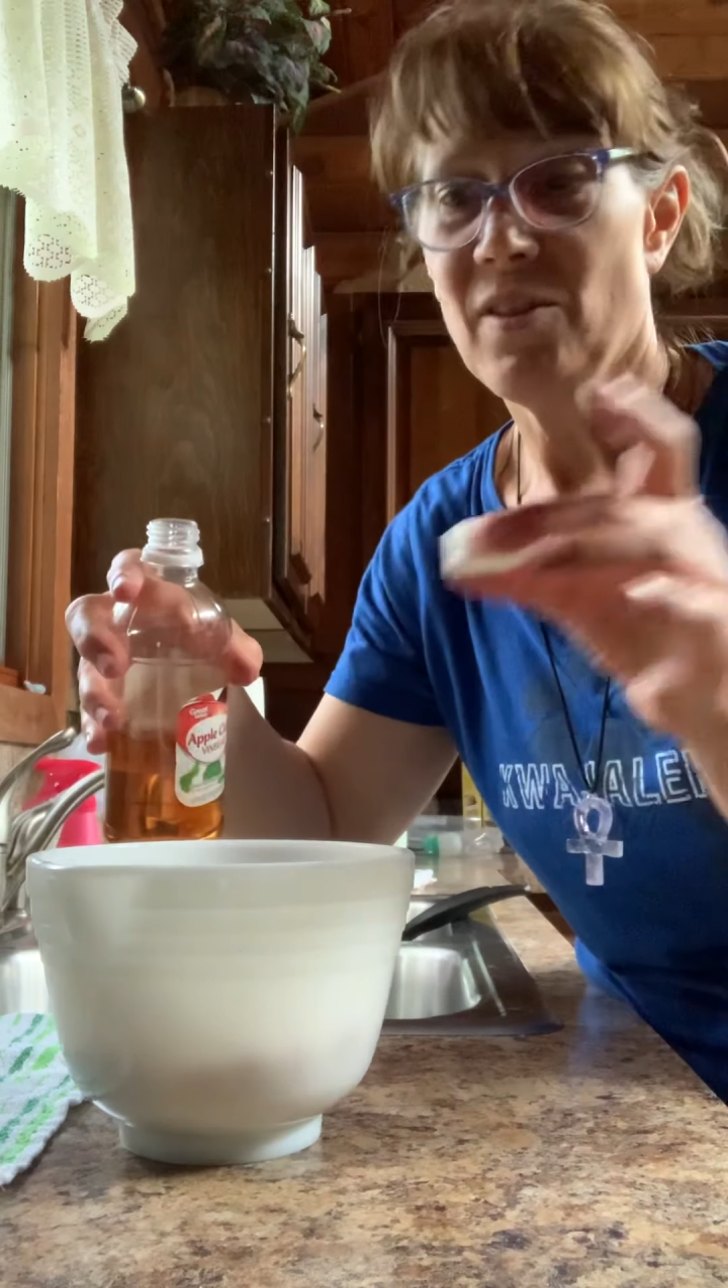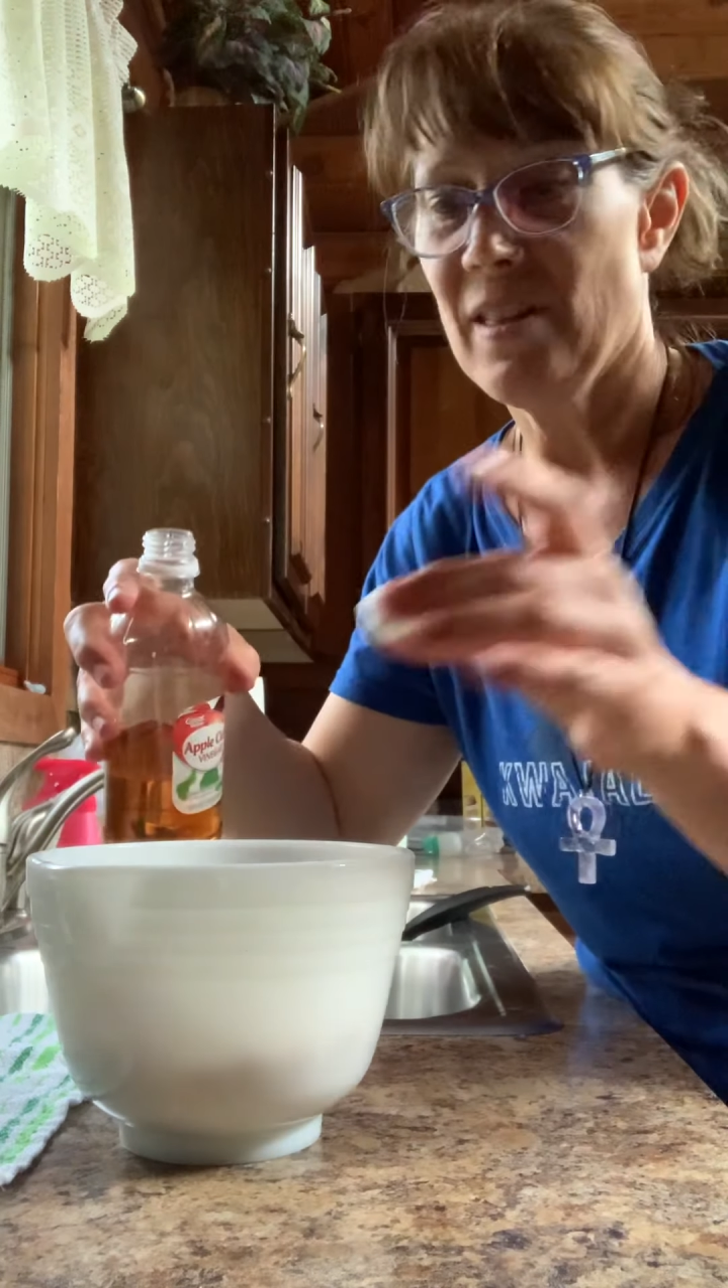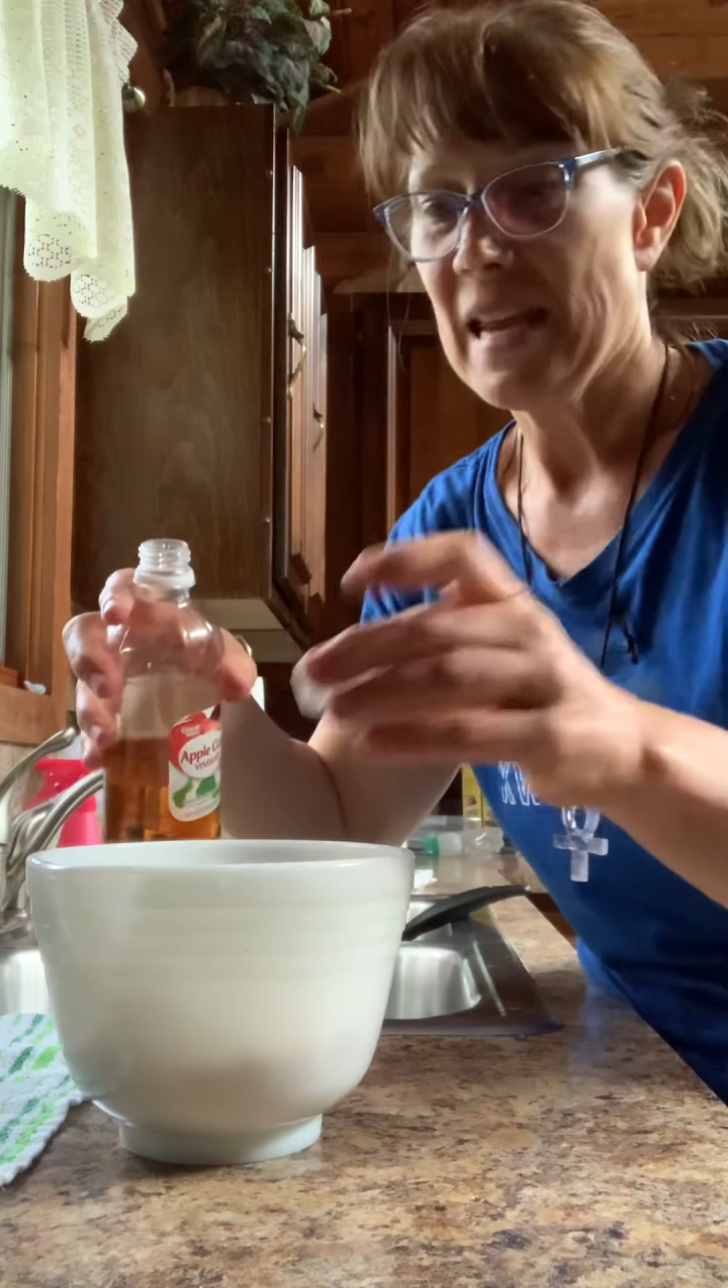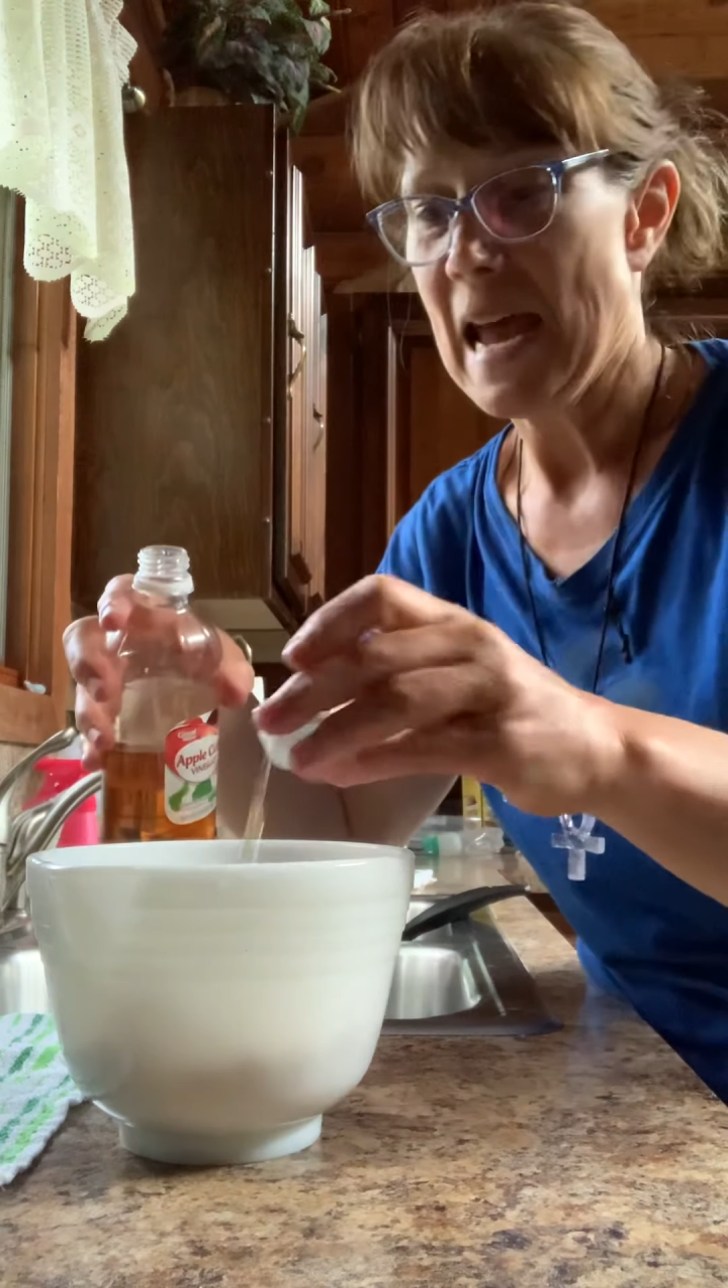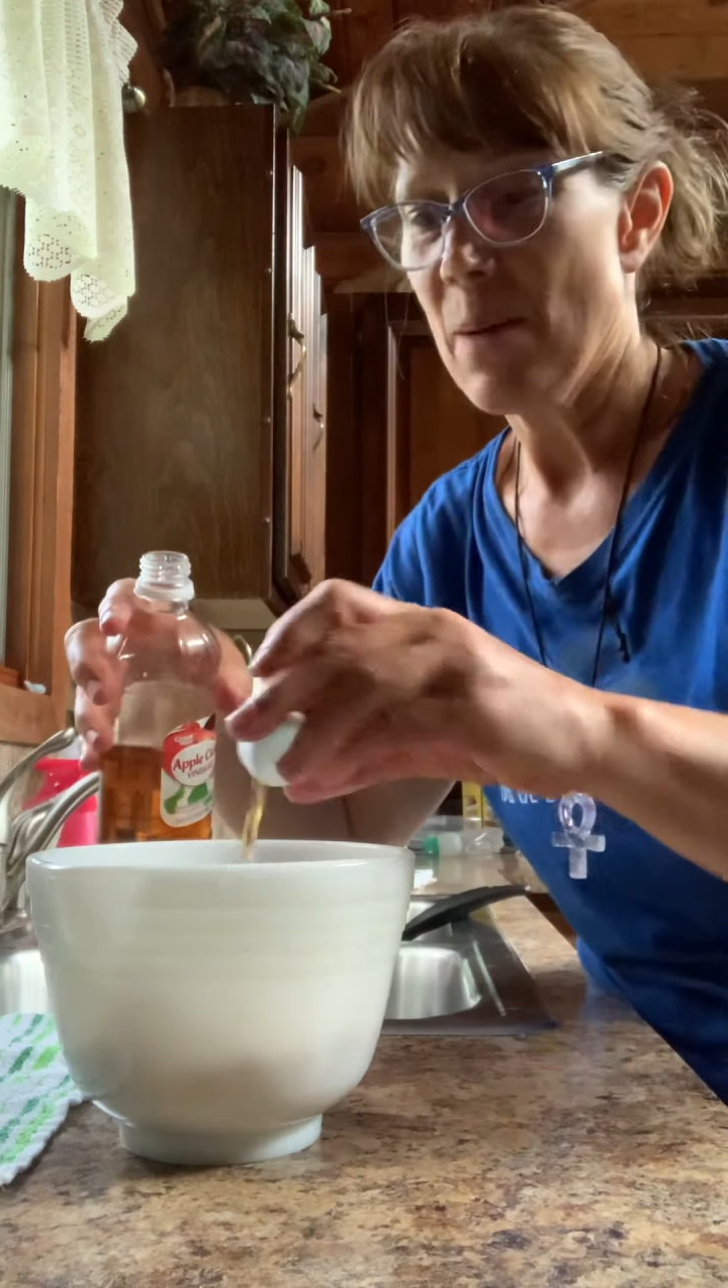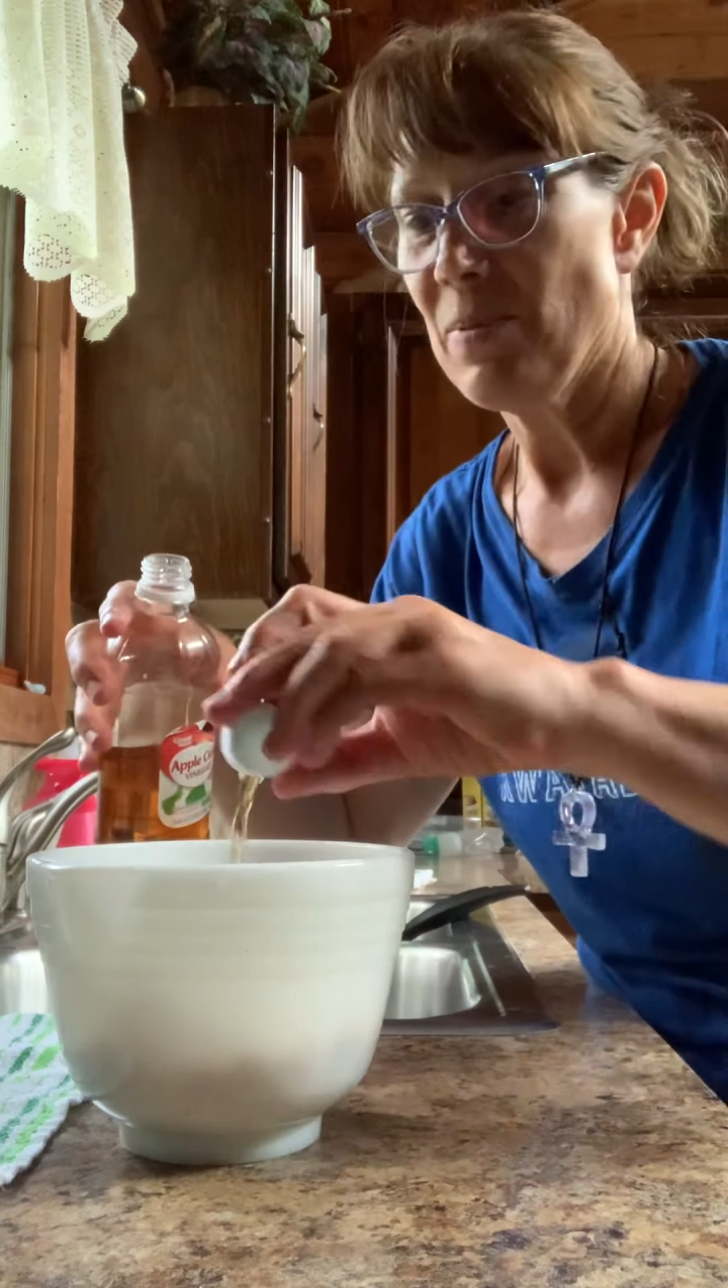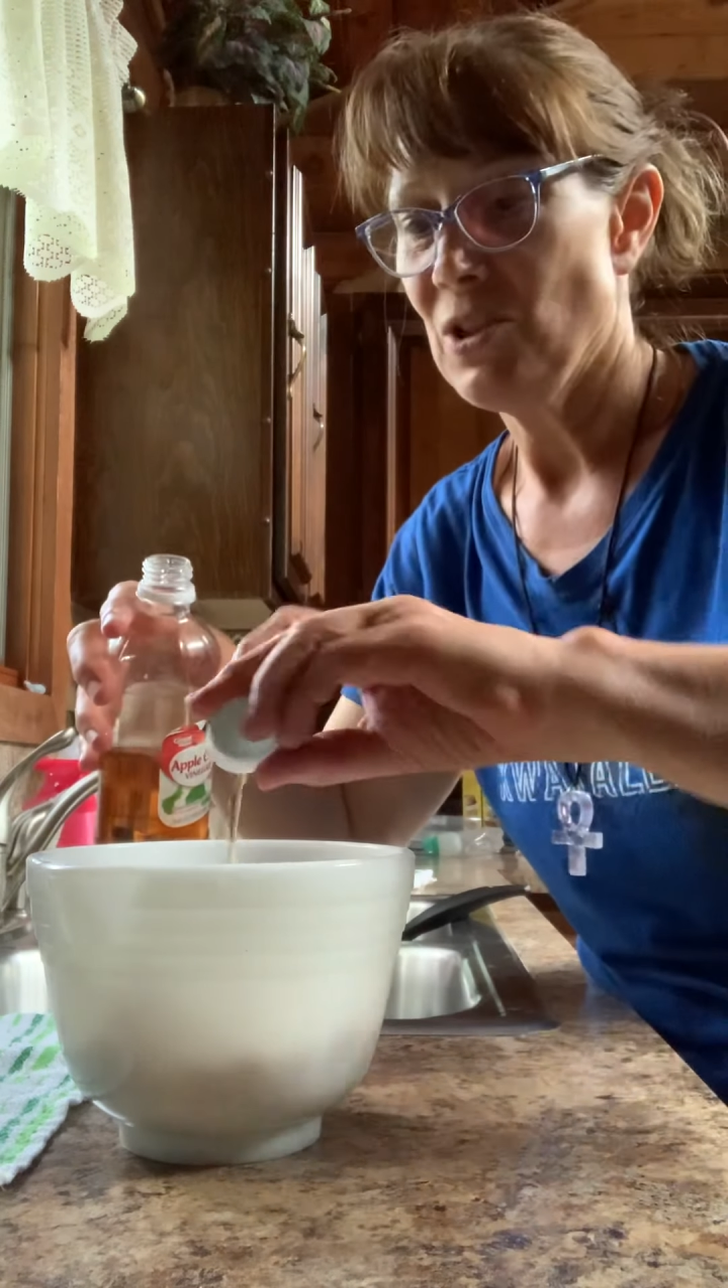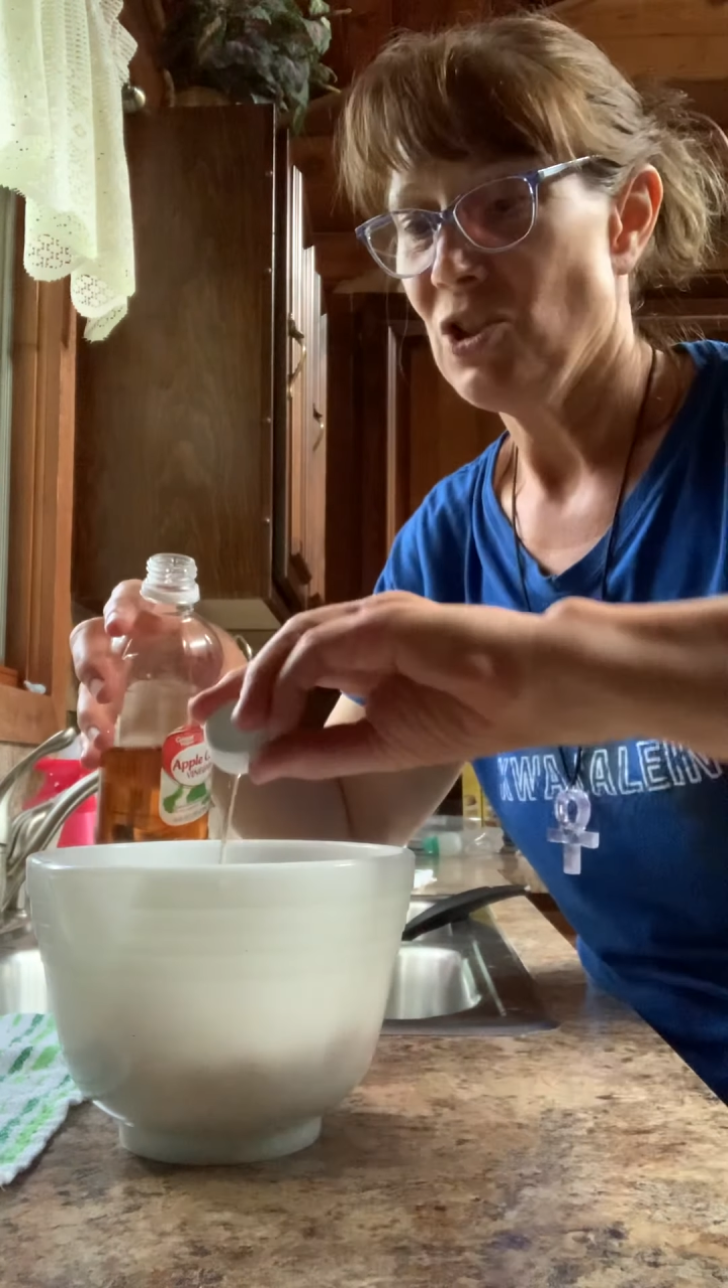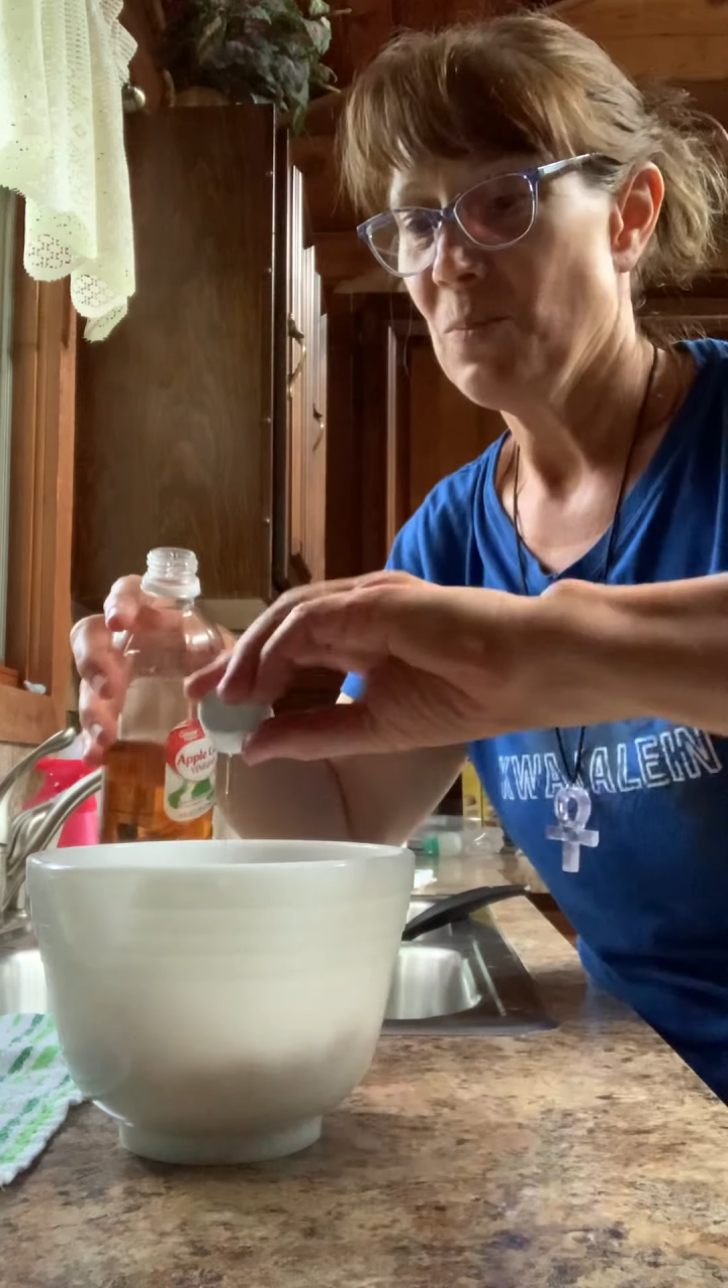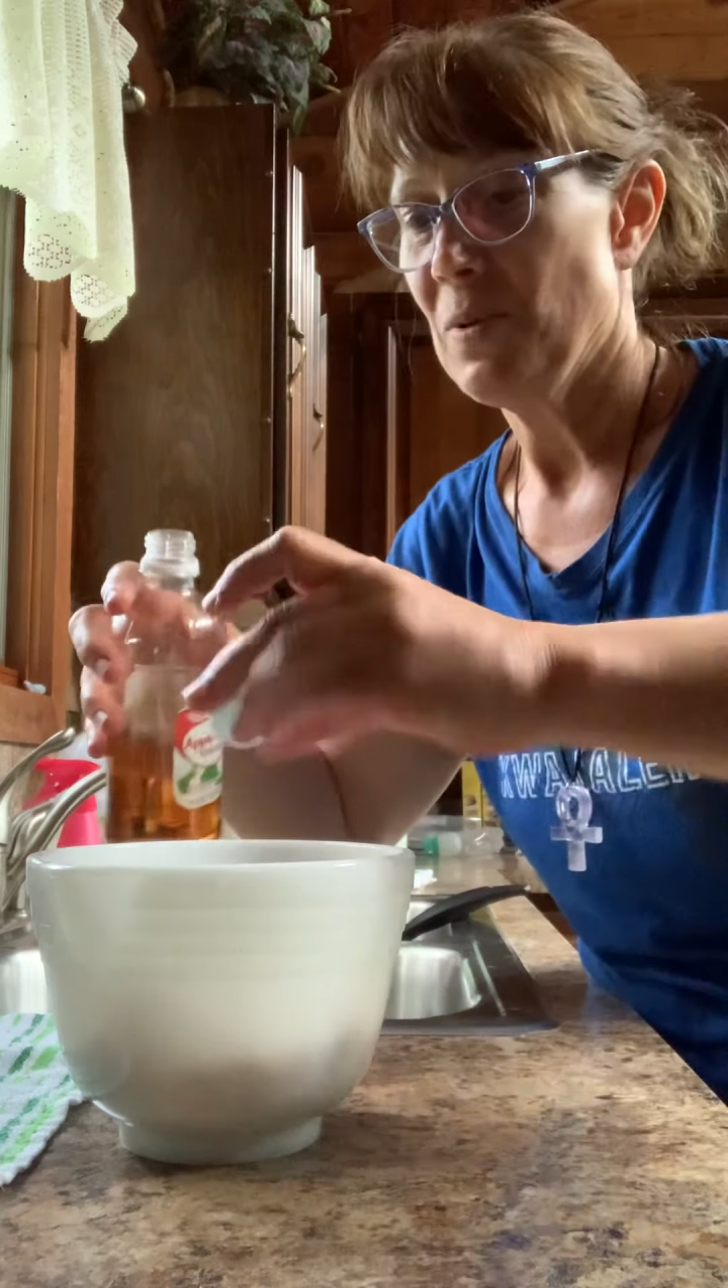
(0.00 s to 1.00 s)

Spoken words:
the cap and just